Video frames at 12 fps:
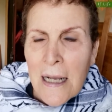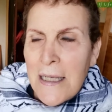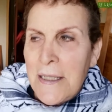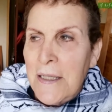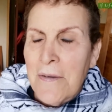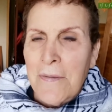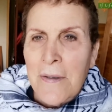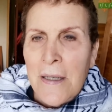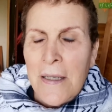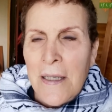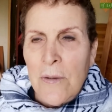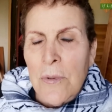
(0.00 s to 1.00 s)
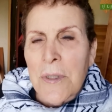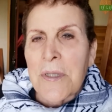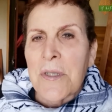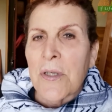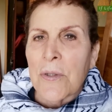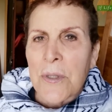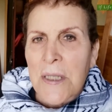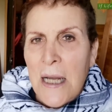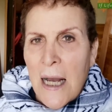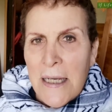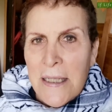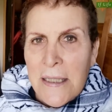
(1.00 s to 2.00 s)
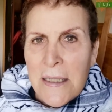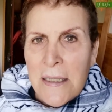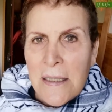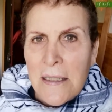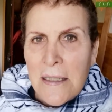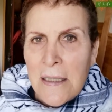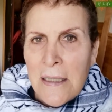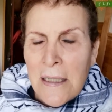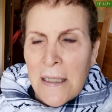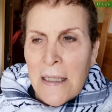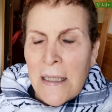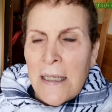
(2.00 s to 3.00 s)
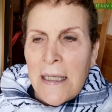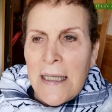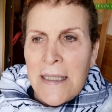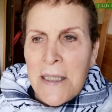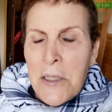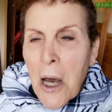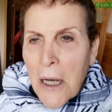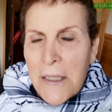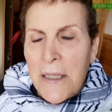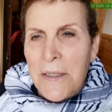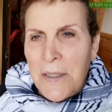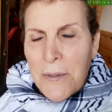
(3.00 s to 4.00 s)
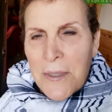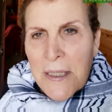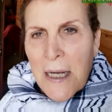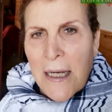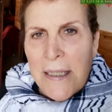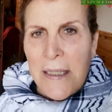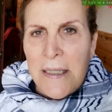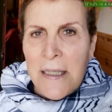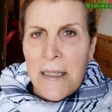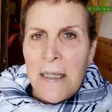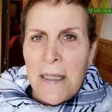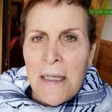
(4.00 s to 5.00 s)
as if it was two-sided. It's not two-sided.